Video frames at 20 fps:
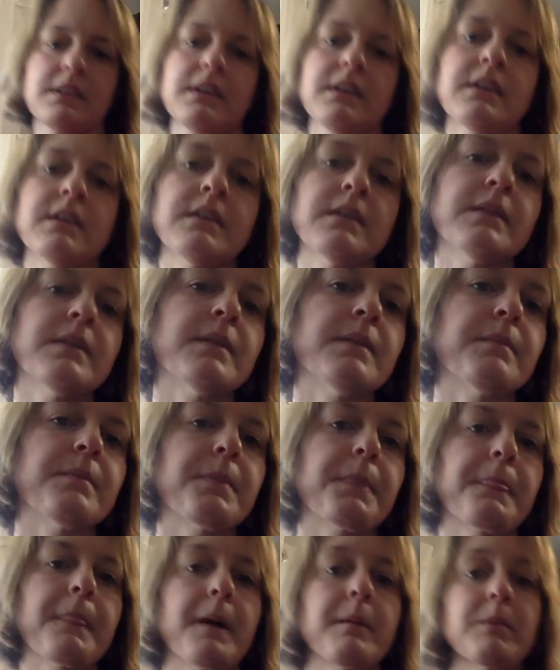
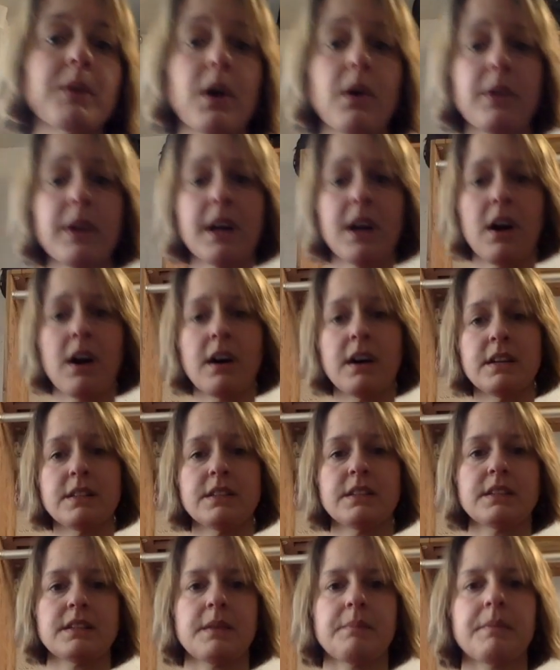I'm going on
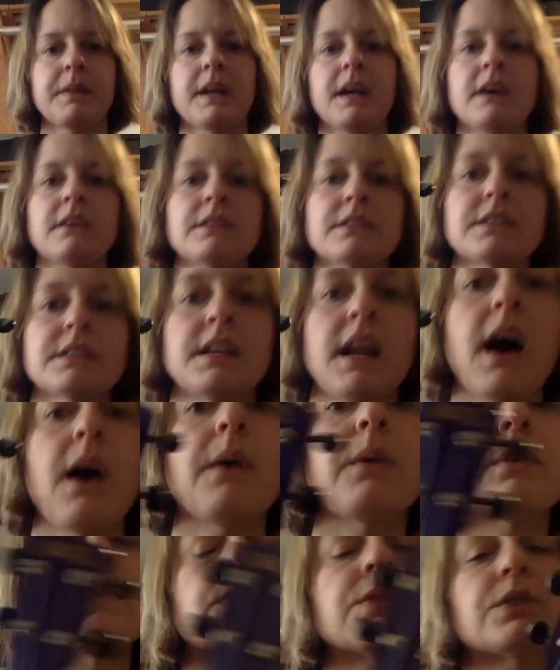to something else now.